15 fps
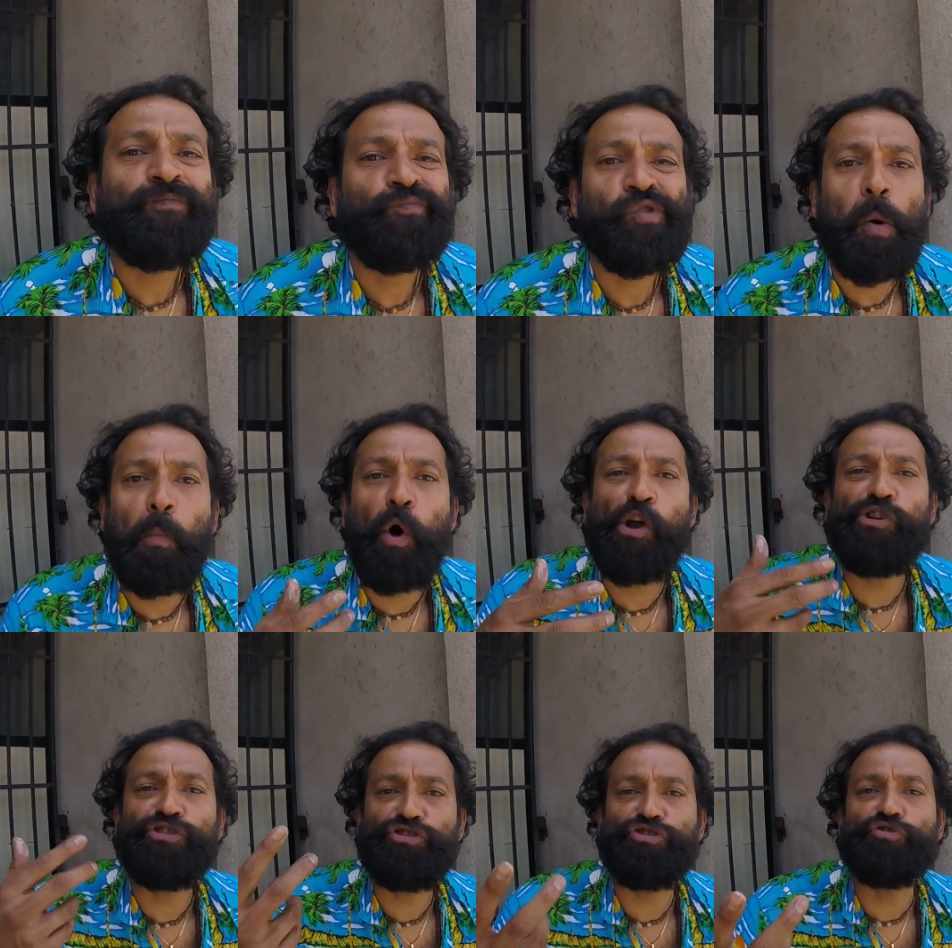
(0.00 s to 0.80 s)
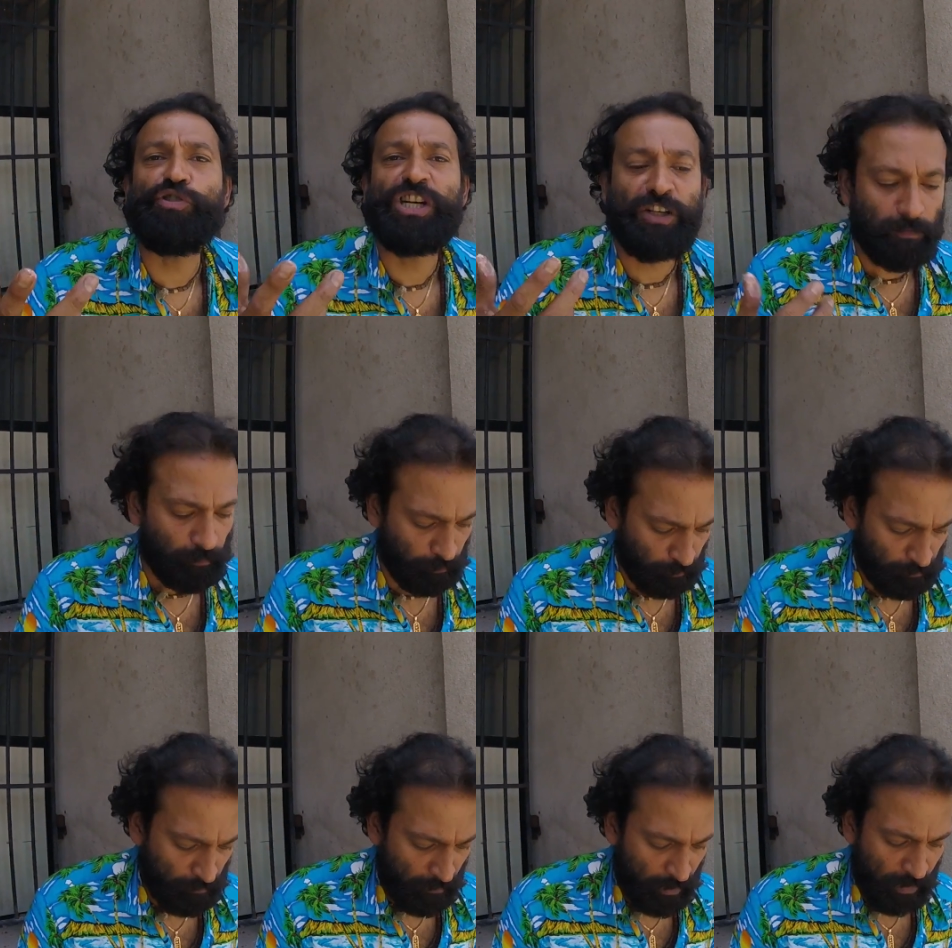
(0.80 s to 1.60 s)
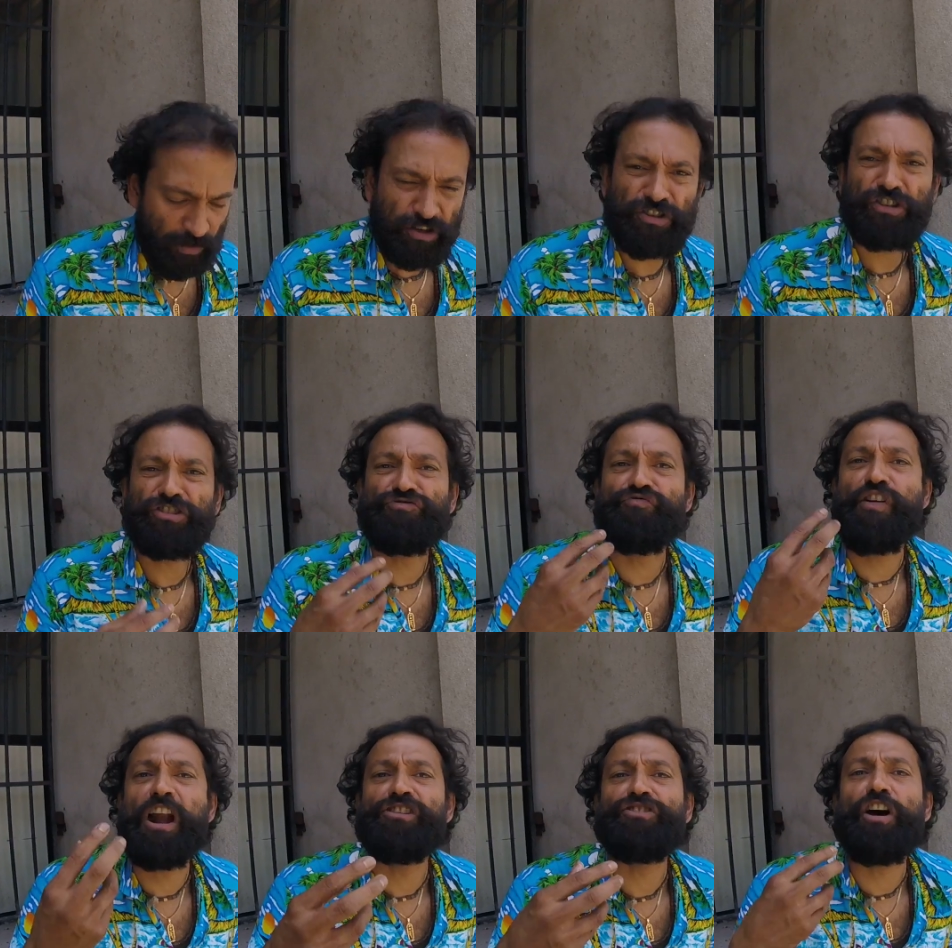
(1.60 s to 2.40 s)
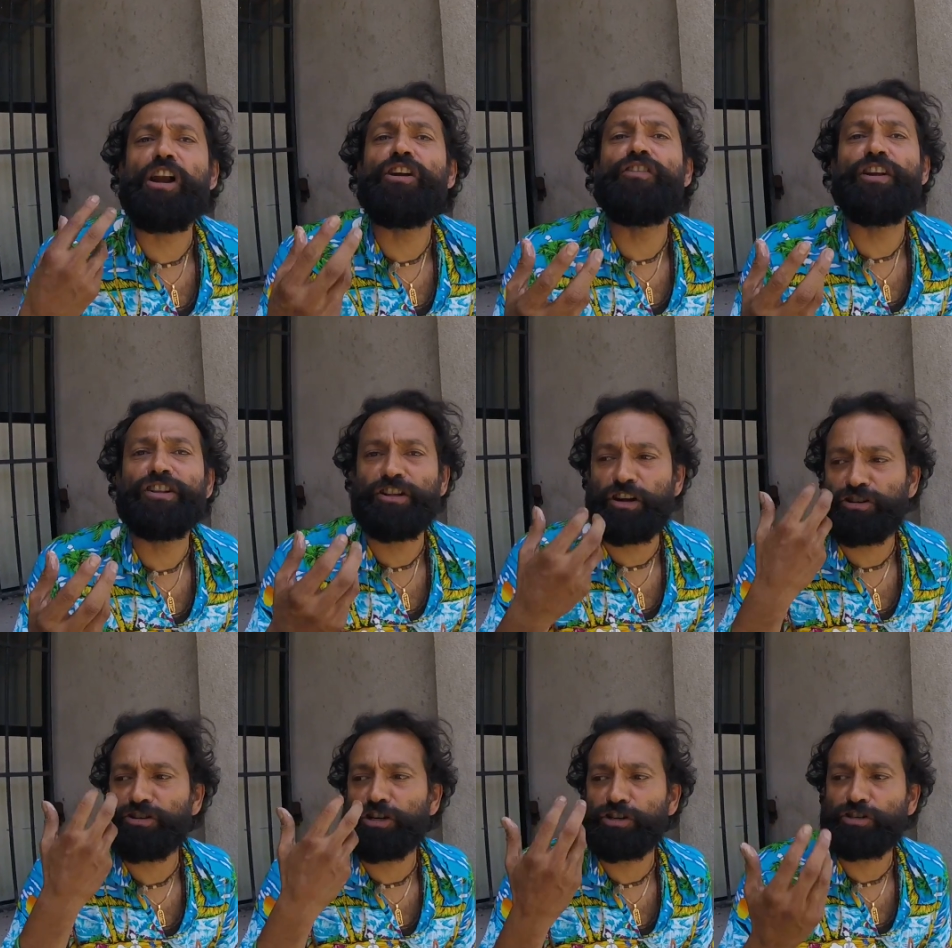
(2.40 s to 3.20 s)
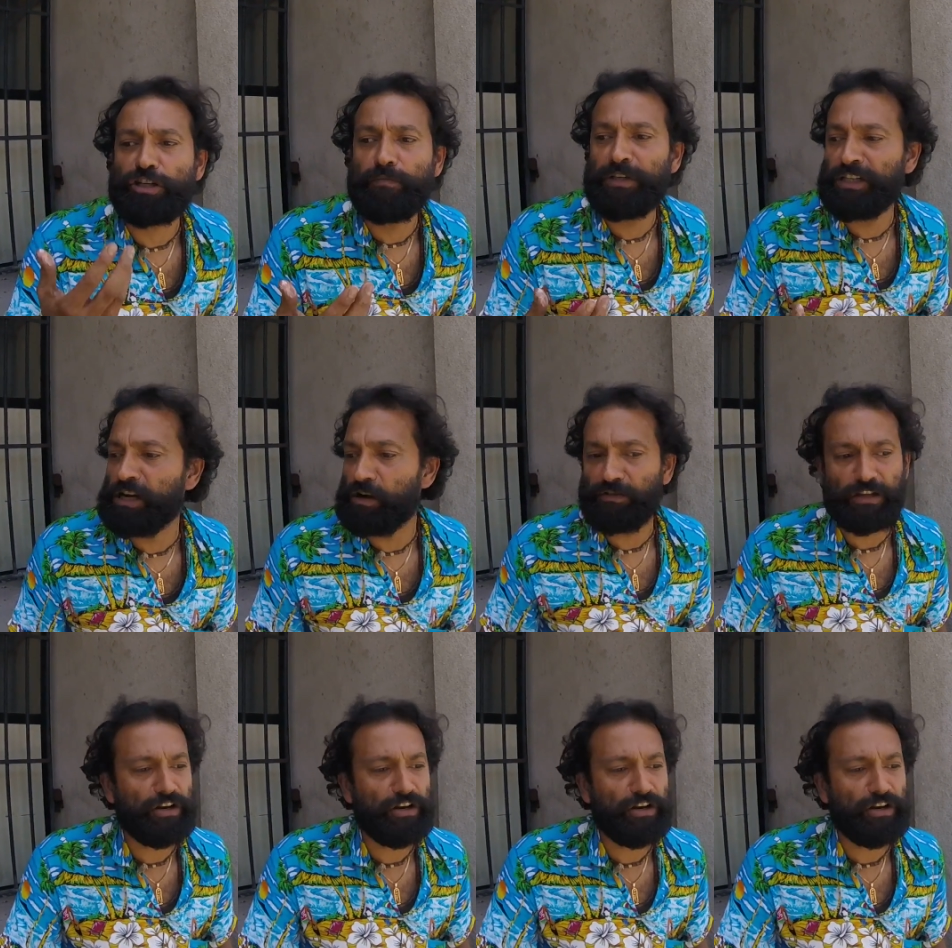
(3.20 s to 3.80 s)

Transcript: the more you chew it, there's this red coloring that starts coming out,